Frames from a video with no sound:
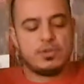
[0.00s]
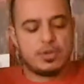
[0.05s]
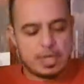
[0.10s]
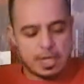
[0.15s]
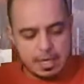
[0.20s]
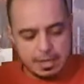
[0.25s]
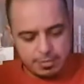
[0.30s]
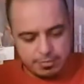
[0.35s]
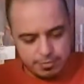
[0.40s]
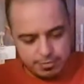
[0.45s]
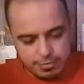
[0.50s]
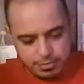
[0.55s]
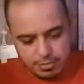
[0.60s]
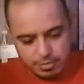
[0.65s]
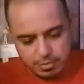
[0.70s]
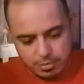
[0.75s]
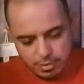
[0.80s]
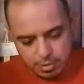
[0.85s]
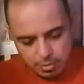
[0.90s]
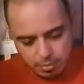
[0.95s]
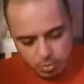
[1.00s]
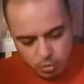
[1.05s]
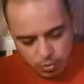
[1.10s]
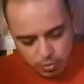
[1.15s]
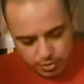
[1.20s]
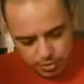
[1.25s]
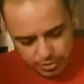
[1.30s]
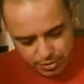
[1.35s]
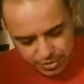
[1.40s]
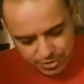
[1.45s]
have a
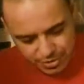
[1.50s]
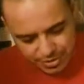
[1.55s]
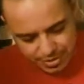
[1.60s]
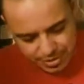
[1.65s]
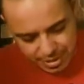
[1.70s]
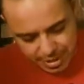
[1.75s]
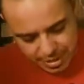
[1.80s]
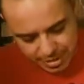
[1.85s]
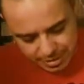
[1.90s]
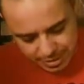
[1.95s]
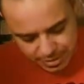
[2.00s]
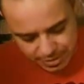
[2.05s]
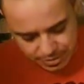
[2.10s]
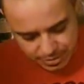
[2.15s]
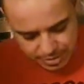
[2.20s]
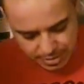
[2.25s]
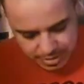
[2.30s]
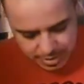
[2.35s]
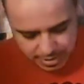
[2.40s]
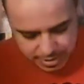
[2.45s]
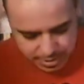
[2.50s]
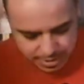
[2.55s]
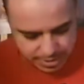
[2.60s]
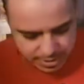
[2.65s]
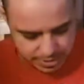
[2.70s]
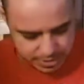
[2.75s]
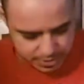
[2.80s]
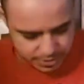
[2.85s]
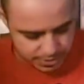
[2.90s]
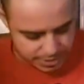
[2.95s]
more stylistic
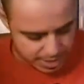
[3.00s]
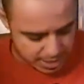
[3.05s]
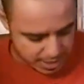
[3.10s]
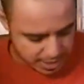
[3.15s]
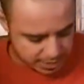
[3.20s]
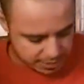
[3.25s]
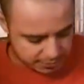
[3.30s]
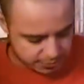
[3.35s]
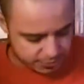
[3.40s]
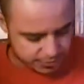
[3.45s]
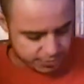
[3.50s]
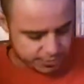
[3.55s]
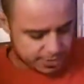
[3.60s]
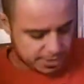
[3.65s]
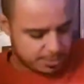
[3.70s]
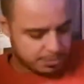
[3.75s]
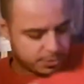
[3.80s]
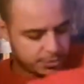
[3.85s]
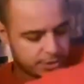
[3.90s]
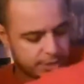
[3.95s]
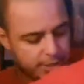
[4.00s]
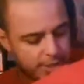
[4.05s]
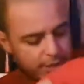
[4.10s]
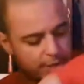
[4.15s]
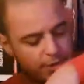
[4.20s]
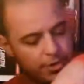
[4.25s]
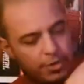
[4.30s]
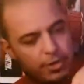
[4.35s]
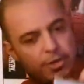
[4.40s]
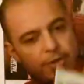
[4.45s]
style, for example,
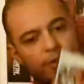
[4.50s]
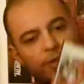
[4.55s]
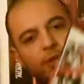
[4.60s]
here.